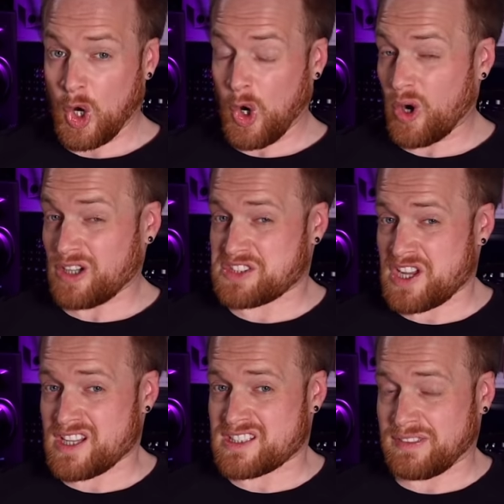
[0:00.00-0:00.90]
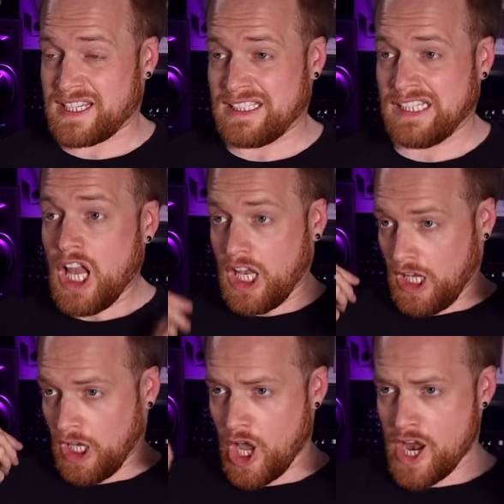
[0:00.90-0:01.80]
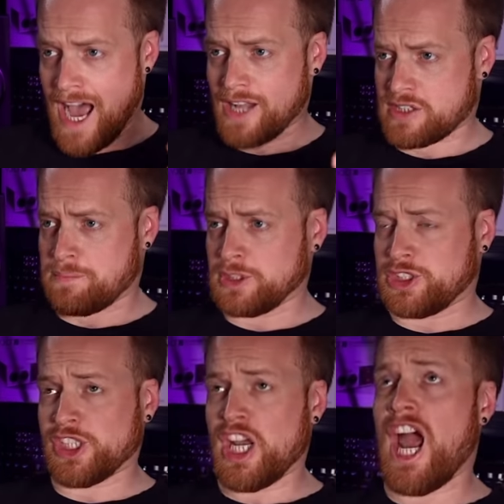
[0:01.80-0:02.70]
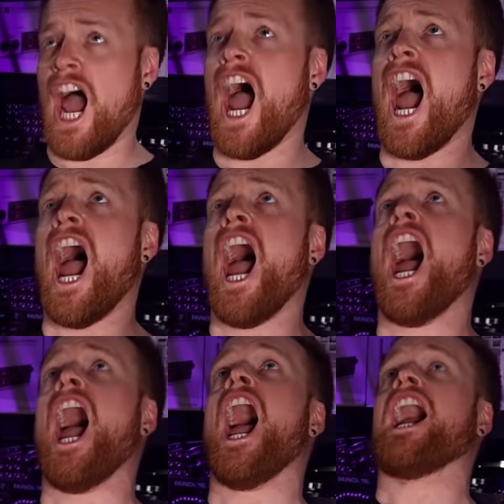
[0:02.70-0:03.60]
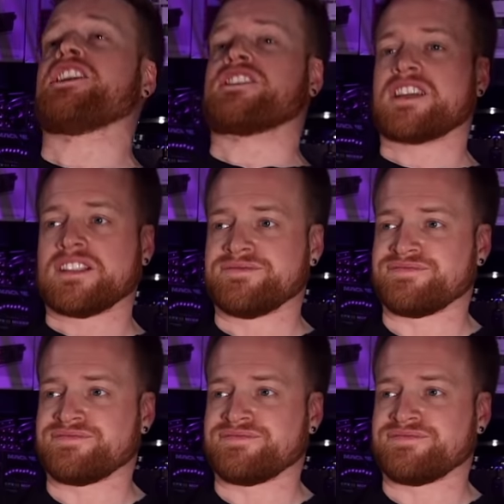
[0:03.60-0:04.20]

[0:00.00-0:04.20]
Or alternatively, learn how to project!